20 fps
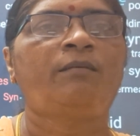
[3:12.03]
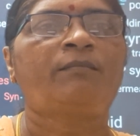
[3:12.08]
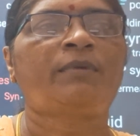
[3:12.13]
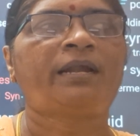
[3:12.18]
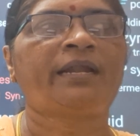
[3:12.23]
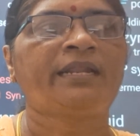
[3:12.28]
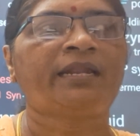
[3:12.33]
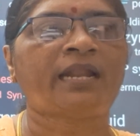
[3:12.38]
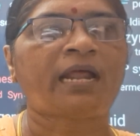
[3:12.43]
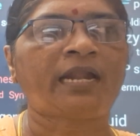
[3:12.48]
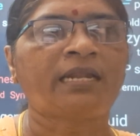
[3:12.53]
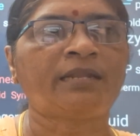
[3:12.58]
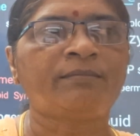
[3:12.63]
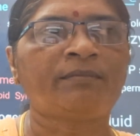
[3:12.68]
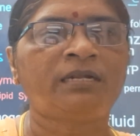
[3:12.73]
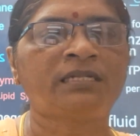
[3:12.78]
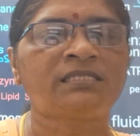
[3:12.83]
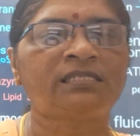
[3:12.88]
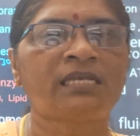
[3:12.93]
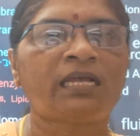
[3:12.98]
but in
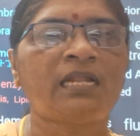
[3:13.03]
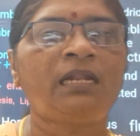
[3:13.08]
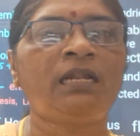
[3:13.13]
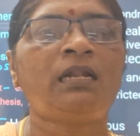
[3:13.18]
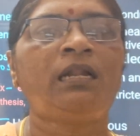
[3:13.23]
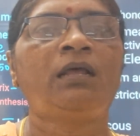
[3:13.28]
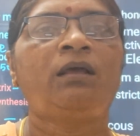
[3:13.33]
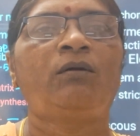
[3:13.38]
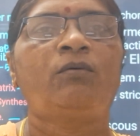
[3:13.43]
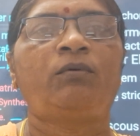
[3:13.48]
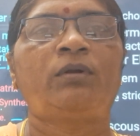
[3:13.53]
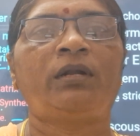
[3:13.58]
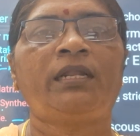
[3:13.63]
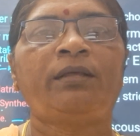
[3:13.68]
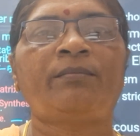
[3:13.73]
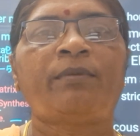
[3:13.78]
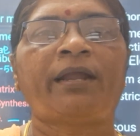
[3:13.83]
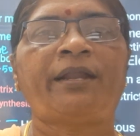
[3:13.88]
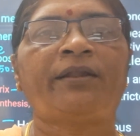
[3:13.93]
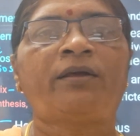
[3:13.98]
animal cell only
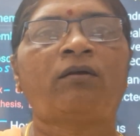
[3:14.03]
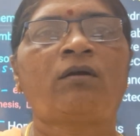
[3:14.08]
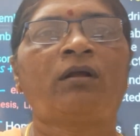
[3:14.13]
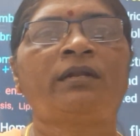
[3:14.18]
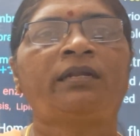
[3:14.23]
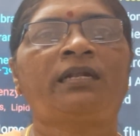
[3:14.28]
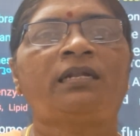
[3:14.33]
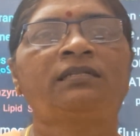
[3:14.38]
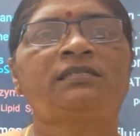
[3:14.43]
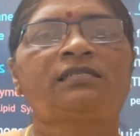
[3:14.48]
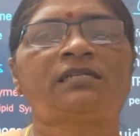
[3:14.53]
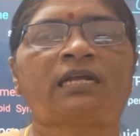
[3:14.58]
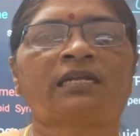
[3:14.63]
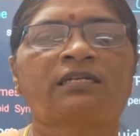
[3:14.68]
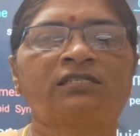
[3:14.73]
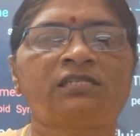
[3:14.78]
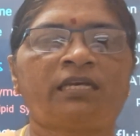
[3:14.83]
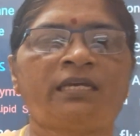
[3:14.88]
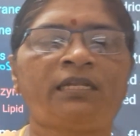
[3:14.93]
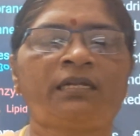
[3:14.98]
mitochondrial
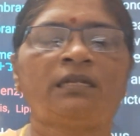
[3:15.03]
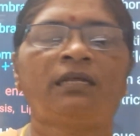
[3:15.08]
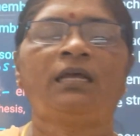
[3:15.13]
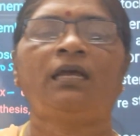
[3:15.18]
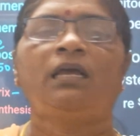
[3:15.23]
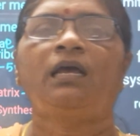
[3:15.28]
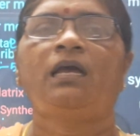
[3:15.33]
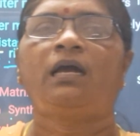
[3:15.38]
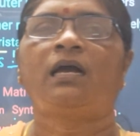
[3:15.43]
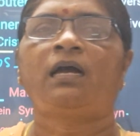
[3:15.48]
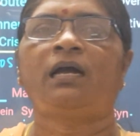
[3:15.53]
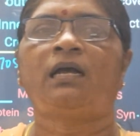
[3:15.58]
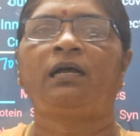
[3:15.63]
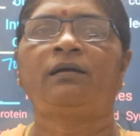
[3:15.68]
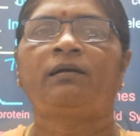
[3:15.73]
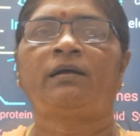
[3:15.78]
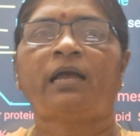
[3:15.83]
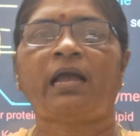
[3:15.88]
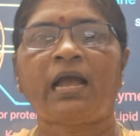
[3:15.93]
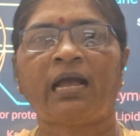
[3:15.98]
structure
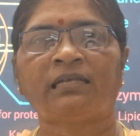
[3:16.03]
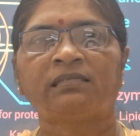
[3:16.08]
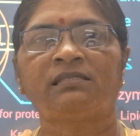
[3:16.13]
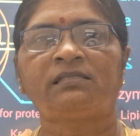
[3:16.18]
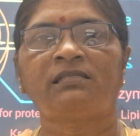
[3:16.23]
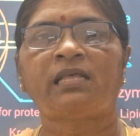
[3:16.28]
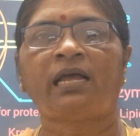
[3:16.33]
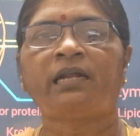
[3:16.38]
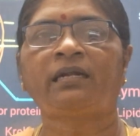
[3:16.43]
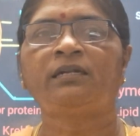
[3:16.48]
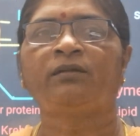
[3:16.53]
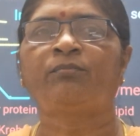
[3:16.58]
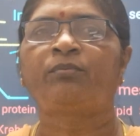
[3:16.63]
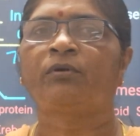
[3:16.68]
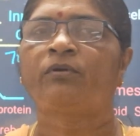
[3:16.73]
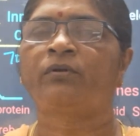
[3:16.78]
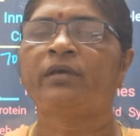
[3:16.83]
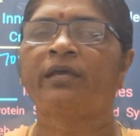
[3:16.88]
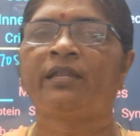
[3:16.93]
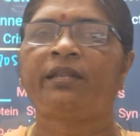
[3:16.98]
uh, has that
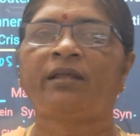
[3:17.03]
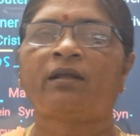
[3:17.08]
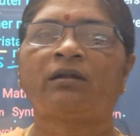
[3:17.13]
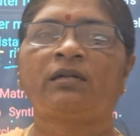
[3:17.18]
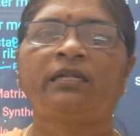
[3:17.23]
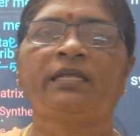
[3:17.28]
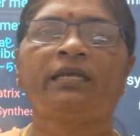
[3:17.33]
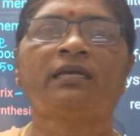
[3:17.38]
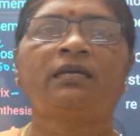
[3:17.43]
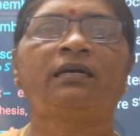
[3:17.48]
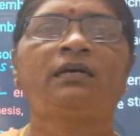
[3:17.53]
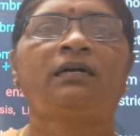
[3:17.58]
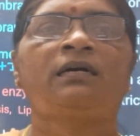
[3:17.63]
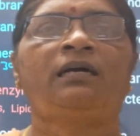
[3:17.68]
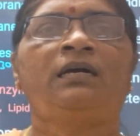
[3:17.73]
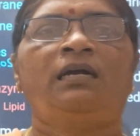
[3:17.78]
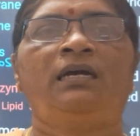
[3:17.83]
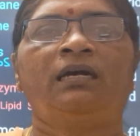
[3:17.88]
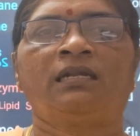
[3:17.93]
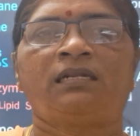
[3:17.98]
prokaryotic uh,
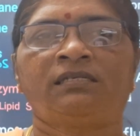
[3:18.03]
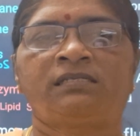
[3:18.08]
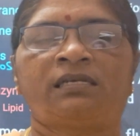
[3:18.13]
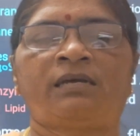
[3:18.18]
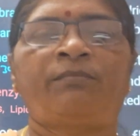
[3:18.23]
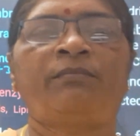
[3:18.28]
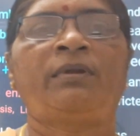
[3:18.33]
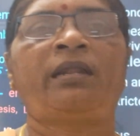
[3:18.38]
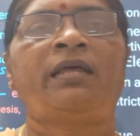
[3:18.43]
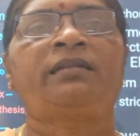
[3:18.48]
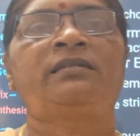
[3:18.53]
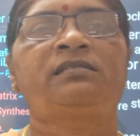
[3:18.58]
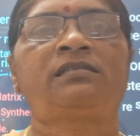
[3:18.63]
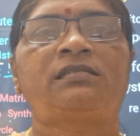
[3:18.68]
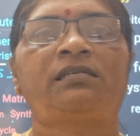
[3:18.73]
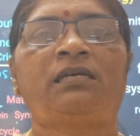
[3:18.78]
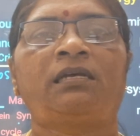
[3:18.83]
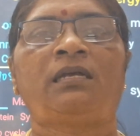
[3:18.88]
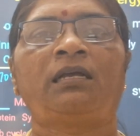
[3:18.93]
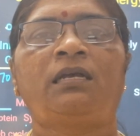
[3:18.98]

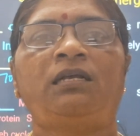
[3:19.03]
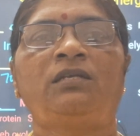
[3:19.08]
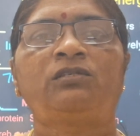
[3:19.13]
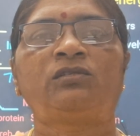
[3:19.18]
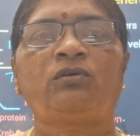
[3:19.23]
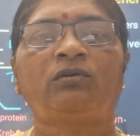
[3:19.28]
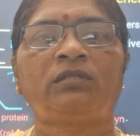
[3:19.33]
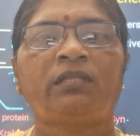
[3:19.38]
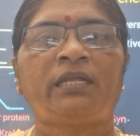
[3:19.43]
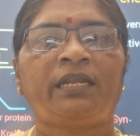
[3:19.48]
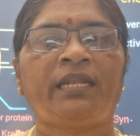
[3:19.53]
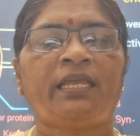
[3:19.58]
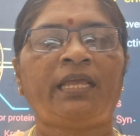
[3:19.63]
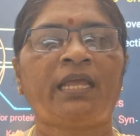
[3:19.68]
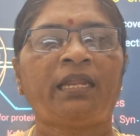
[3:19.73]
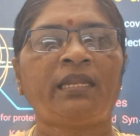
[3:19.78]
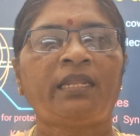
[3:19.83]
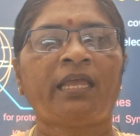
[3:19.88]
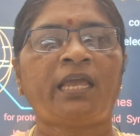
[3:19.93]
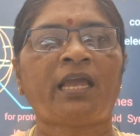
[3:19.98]
resemblance so the
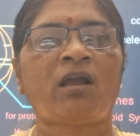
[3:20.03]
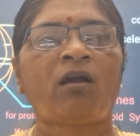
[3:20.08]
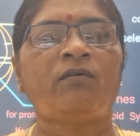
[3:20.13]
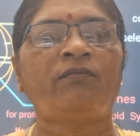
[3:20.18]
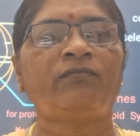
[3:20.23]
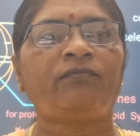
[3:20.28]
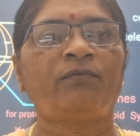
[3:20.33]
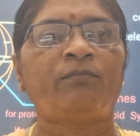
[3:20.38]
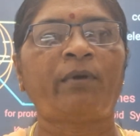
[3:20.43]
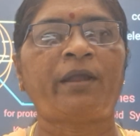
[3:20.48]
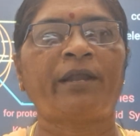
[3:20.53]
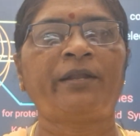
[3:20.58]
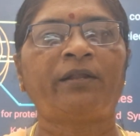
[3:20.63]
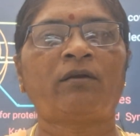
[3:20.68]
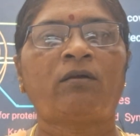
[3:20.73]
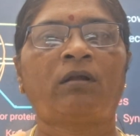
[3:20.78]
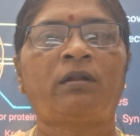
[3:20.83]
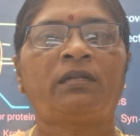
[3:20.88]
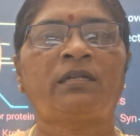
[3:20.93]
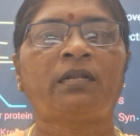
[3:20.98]
dna of
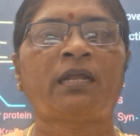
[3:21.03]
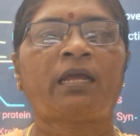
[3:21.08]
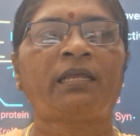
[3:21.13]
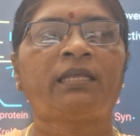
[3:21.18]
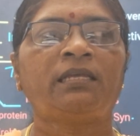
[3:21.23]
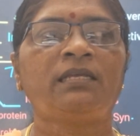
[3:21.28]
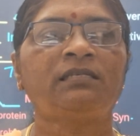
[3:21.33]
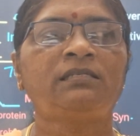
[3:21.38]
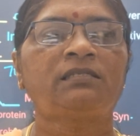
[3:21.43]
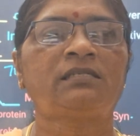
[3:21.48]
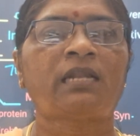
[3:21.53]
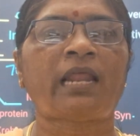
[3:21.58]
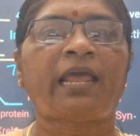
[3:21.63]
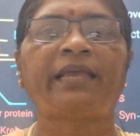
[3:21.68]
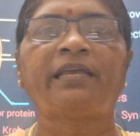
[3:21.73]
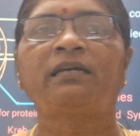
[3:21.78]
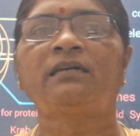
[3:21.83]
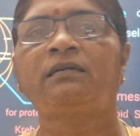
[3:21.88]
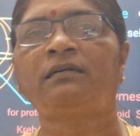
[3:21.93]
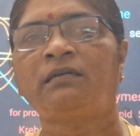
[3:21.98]
mitochondria is
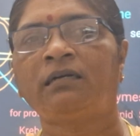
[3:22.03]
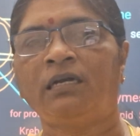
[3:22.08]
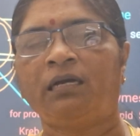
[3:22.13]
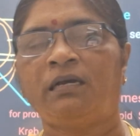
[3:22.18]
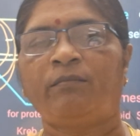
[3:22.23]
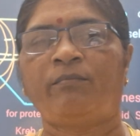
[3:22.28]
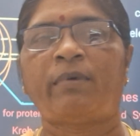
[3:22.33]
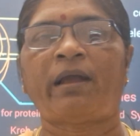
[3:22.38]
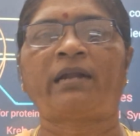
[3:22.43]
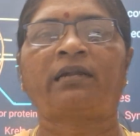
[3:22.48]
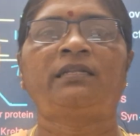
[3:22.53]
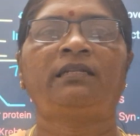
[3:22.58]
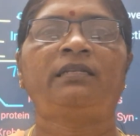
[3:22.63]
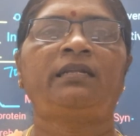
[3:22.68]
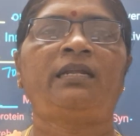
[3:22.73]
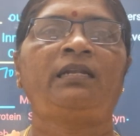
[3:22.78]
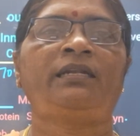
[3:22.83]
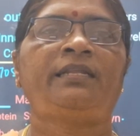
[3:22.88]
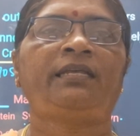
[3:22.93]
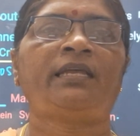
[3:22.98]
like
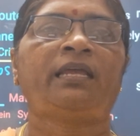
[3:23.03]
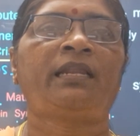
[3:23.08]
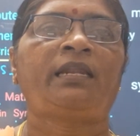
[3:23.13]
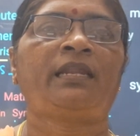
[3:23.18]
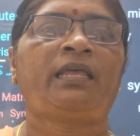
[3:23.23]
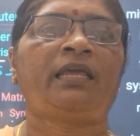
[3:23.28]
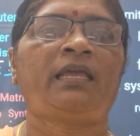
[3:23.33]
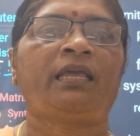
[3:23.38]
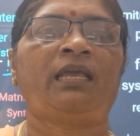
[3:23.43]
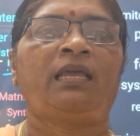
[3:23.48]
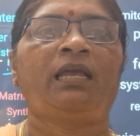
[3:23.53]
bacterial dna